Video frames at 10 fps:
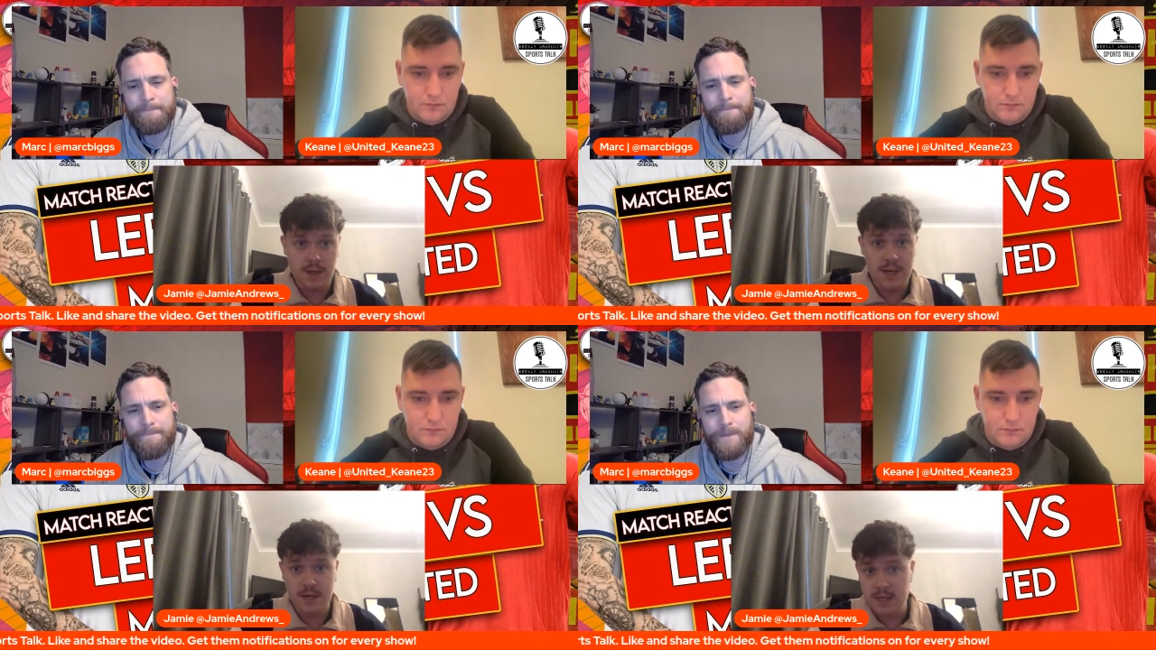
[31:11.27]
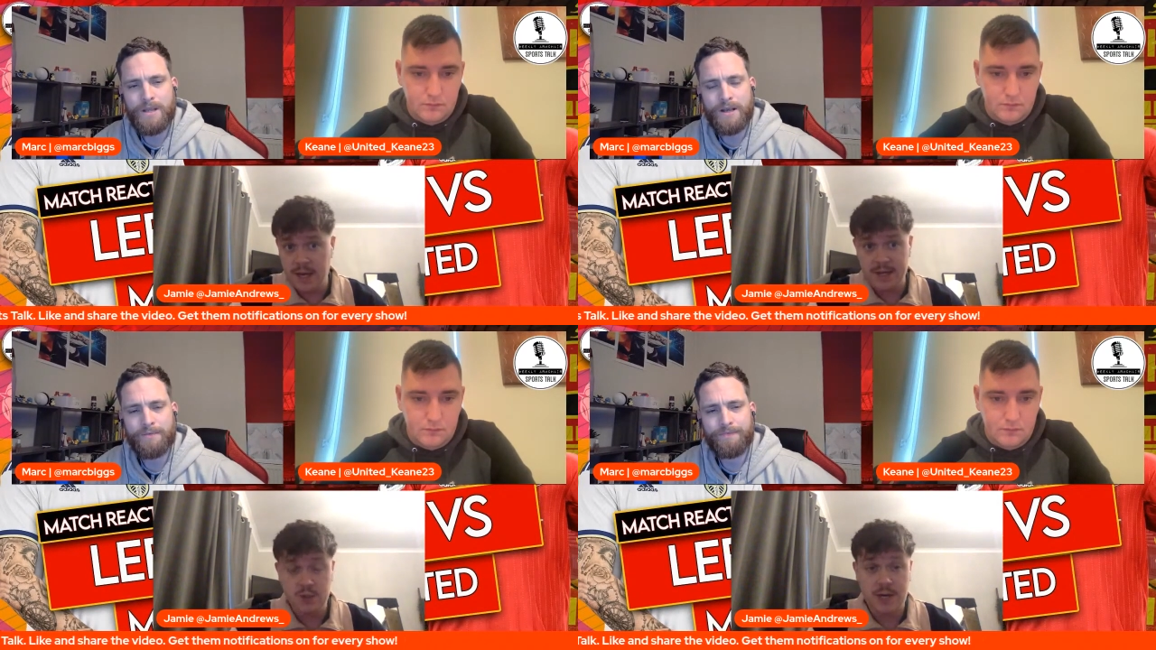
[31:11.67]
Speaker 1: well, and
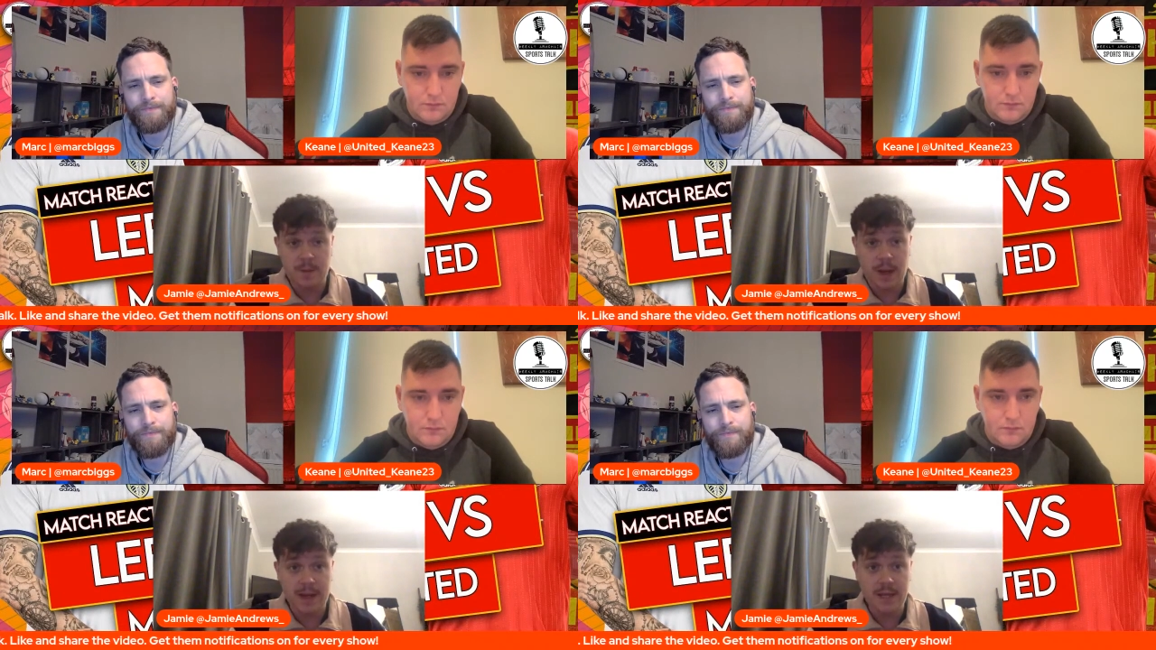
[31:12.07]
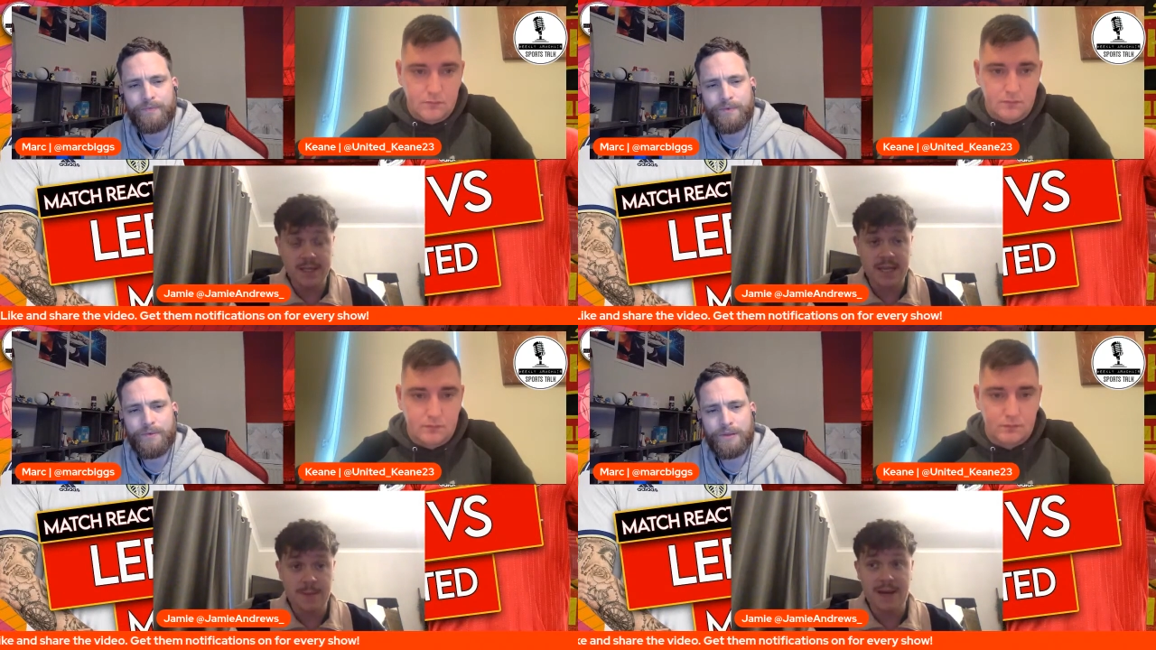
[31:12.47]
he's trying to
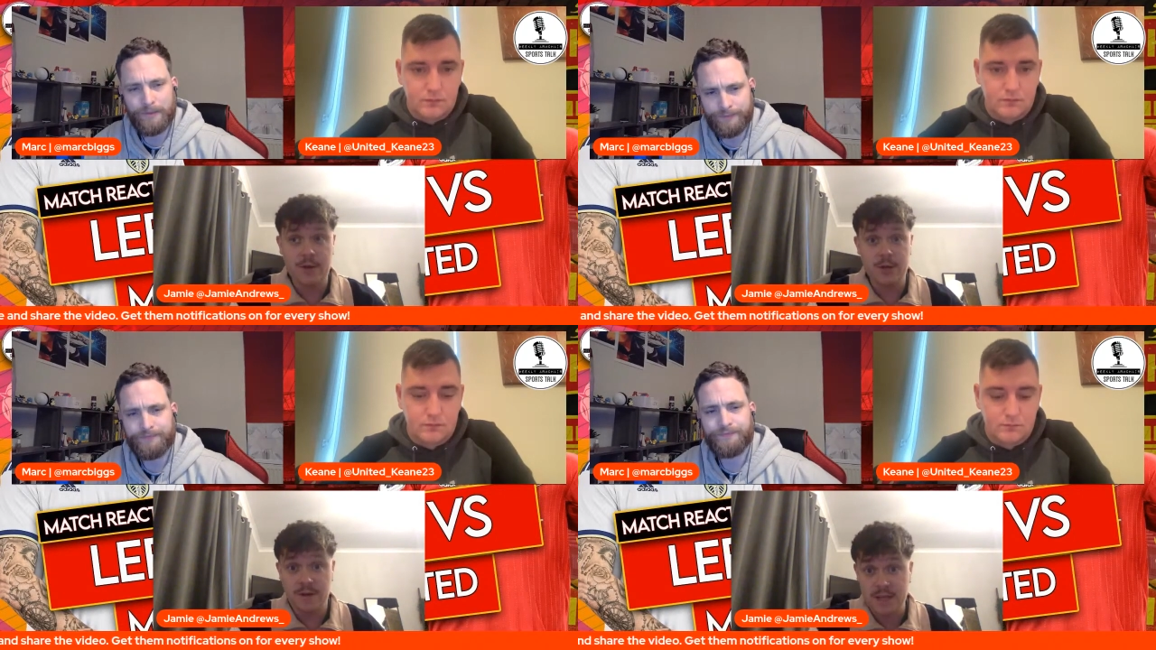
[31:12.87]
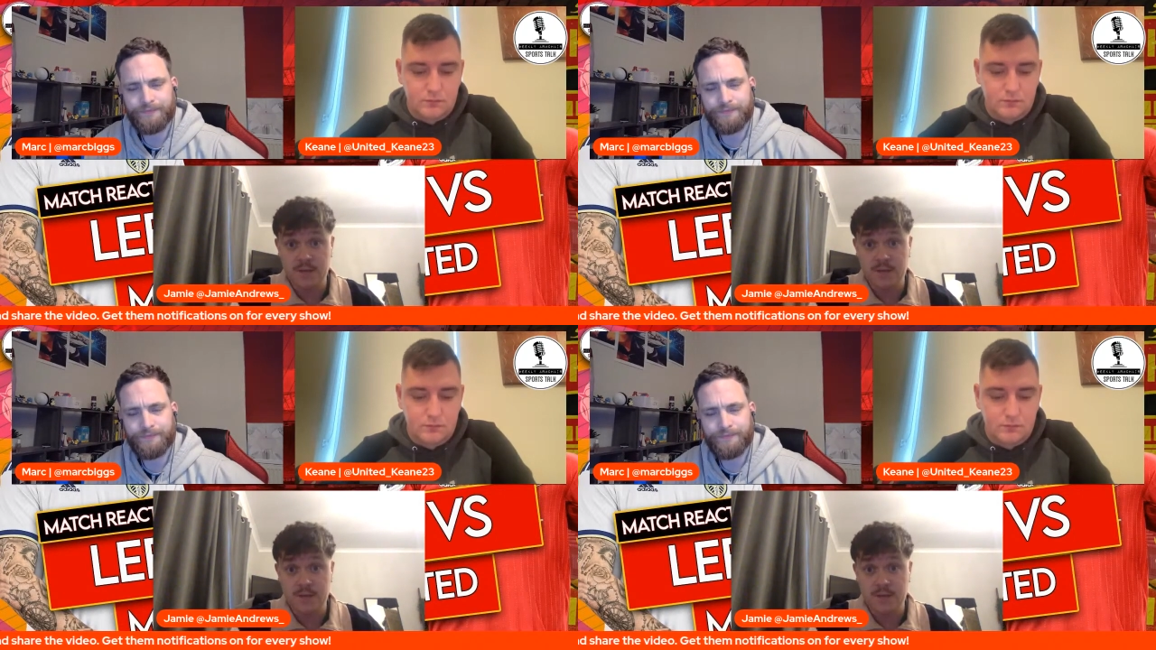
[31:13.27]
play in that same area.